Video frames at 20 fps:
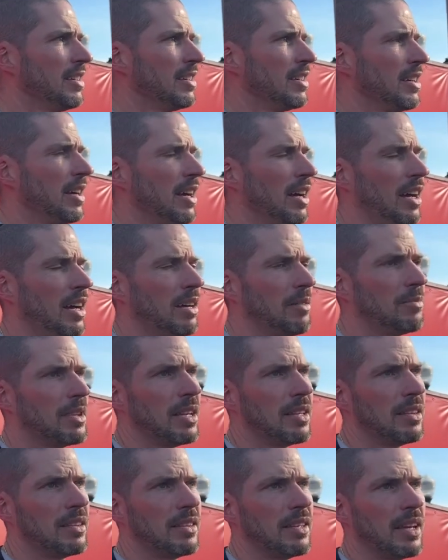um,
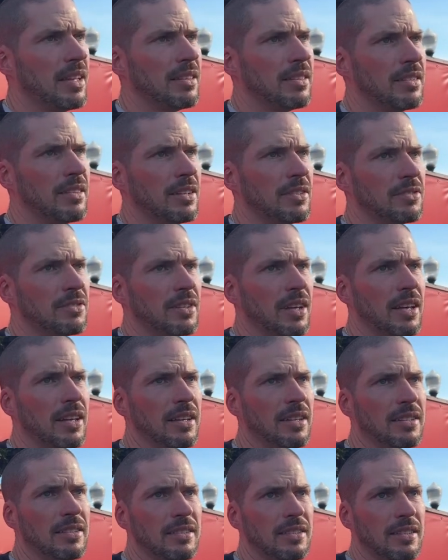that, that there's a
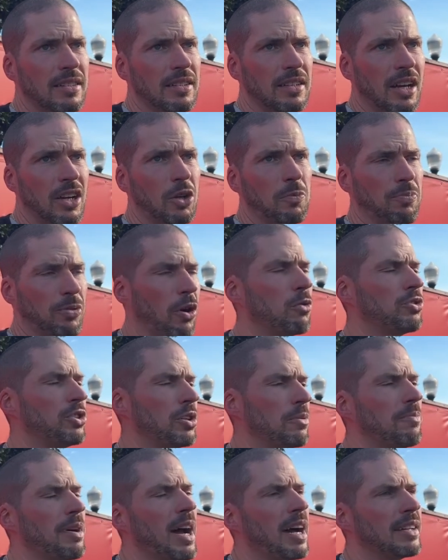an approach
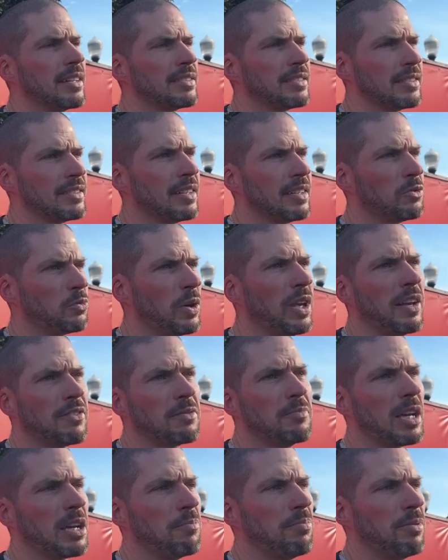about us that says we have
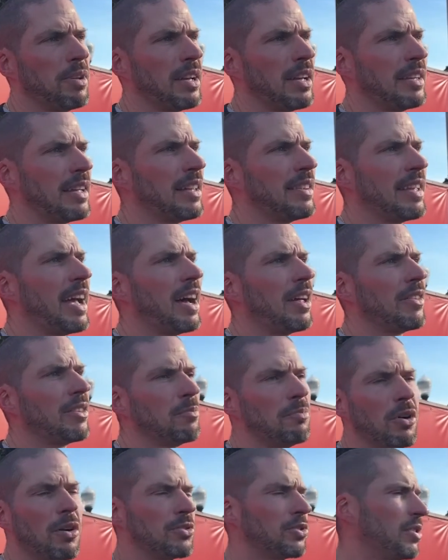to make a plan that down. The
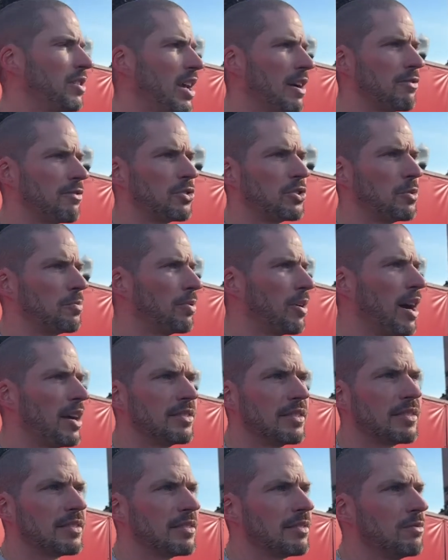ball should never
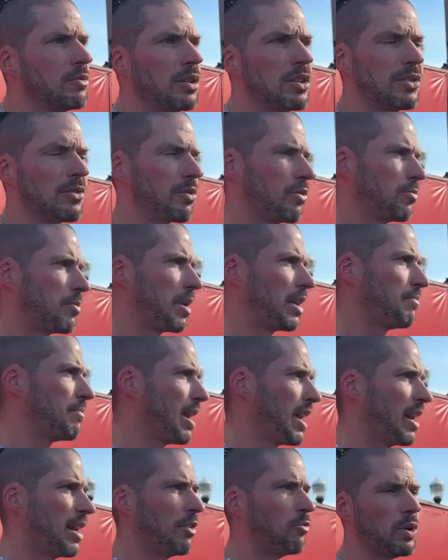surprise us. Whether it's thrown to my
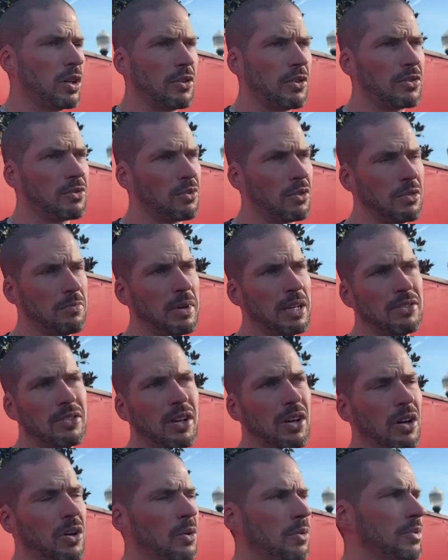man, whether it's thrown to my
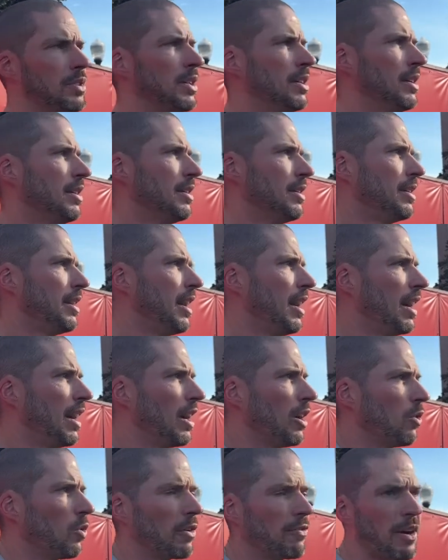zone,
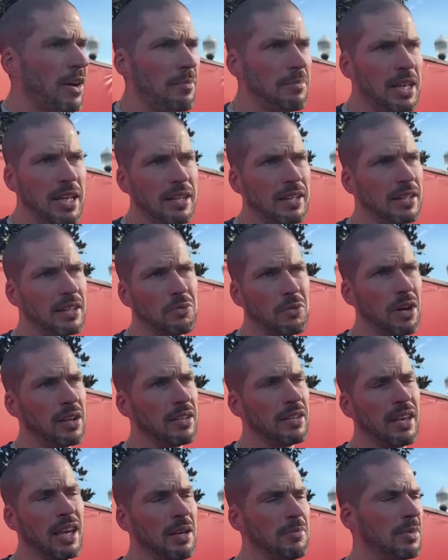uh, or if I'm needed in the
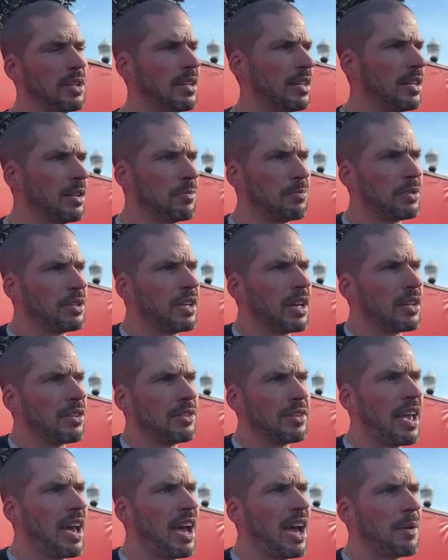run game in a, in a particular
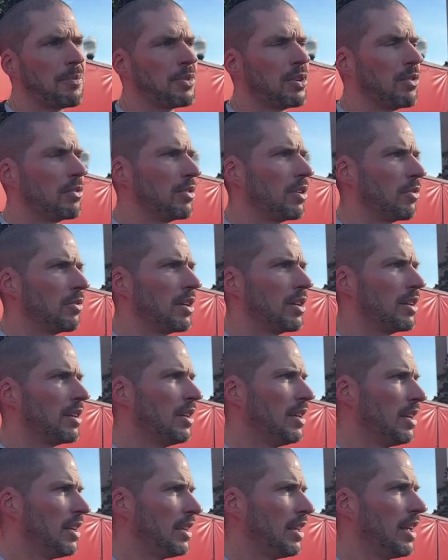gap. So no, the,
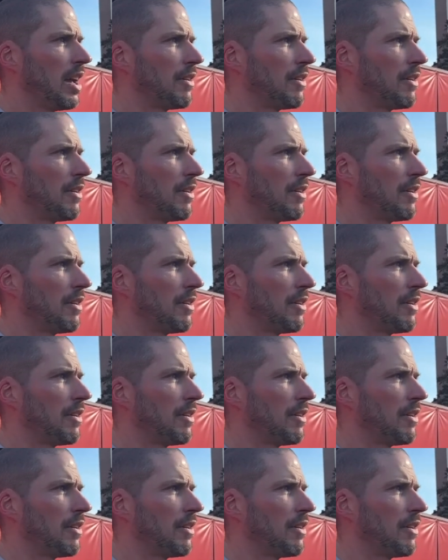the